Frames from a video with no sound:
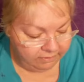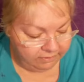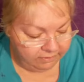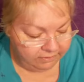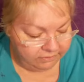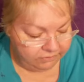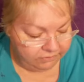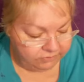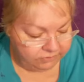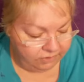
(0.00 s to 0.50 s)

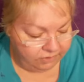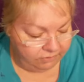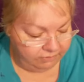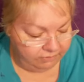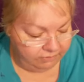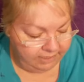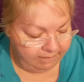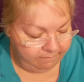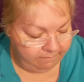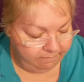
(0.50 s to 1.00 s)

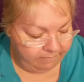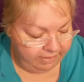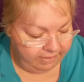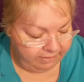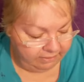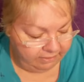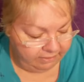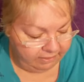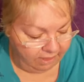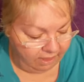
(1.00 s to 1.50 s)
sodium
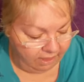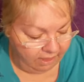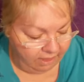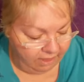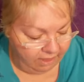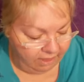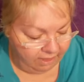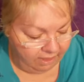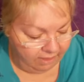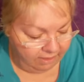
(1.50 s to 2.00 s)

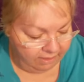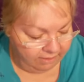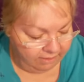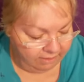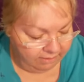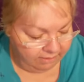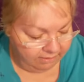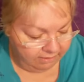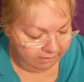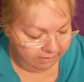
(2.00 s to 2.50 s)
menthol,
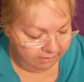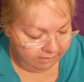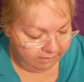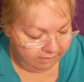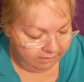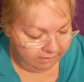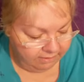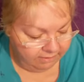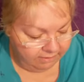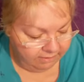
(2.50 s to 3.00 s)

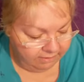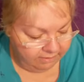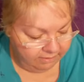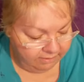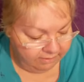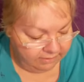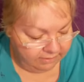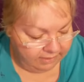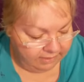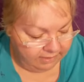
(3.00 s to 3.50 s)

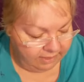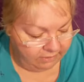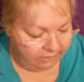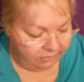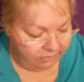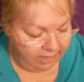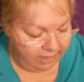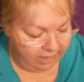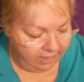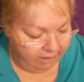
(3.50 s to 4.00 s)

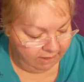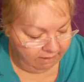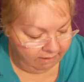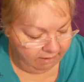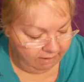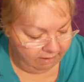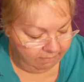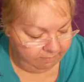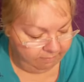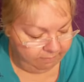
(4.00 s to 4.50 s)
coca,
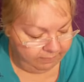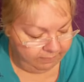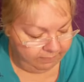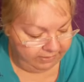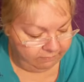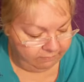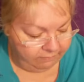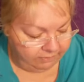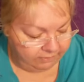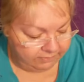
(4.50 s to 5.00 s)
uh, big
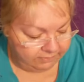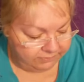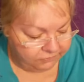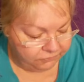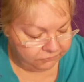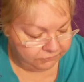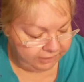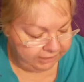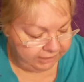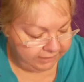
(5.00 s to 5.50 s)
words,
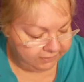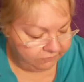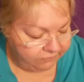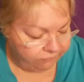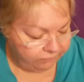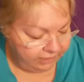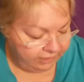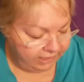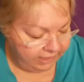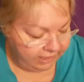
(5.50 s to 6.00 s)
green
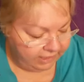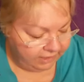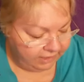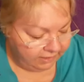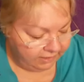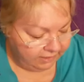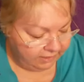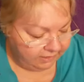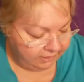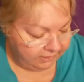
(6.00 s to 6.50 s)
tree,
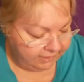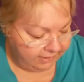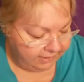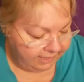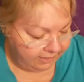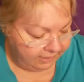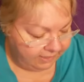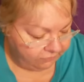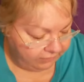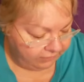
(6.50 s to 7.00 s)

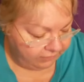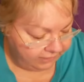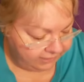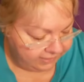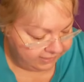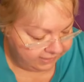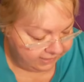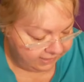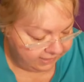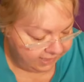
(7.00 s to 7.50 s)
green
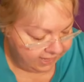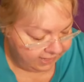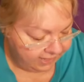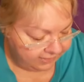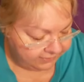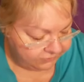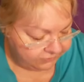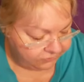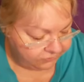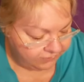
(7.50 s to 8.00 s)
tea
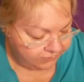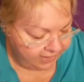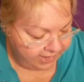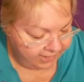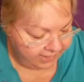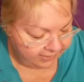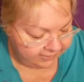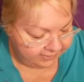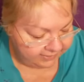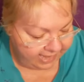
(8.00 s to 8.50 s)

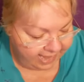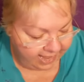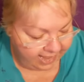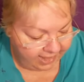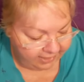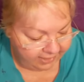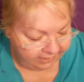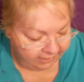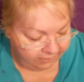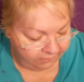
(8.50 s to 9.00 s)
extract,
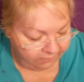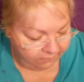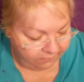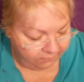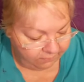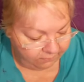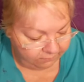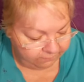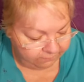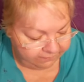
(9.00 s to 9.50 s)

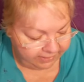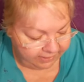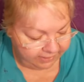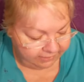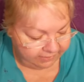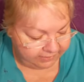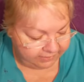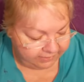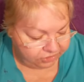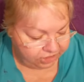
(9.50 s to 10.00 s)
aloe
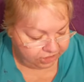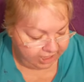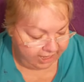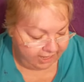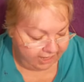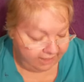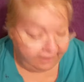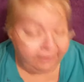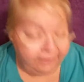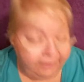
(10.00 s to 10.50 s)
vera
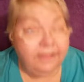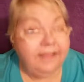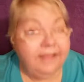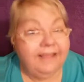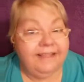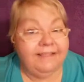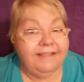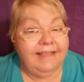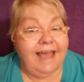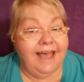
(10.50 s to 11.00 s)
gel.
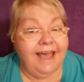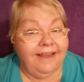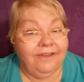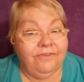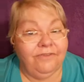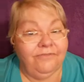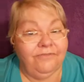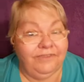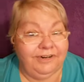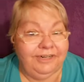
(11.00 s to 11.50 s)
Aloe
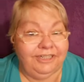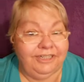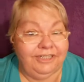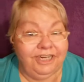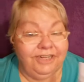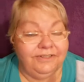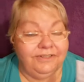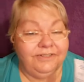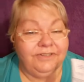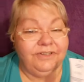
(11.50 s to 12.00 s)
vera
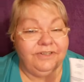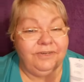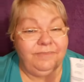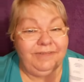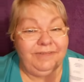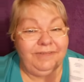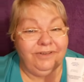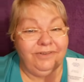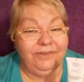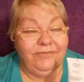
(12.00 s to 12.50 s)
gel is going to be
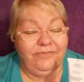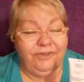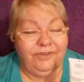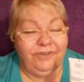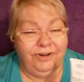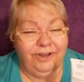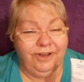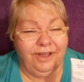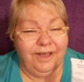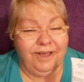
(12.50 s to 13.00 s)
good for
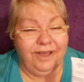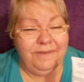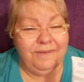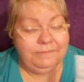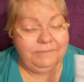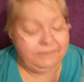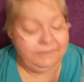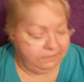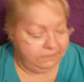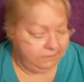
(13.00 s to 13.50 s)
your
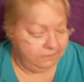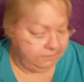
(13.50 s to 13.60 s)
gums.